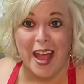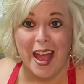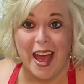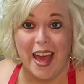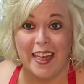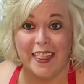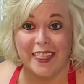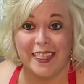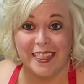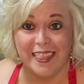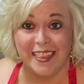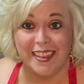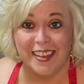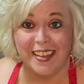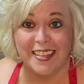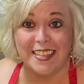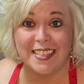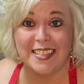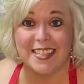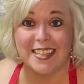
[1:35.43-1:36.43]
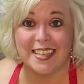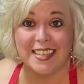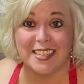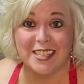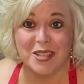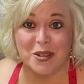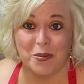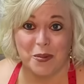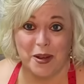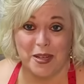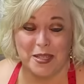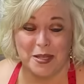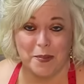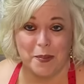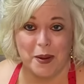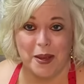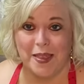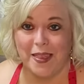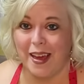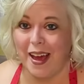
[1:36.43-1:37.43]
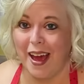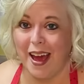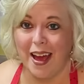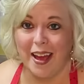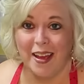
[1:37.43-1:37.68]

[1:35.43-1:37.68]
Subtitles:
And this is the recipe that I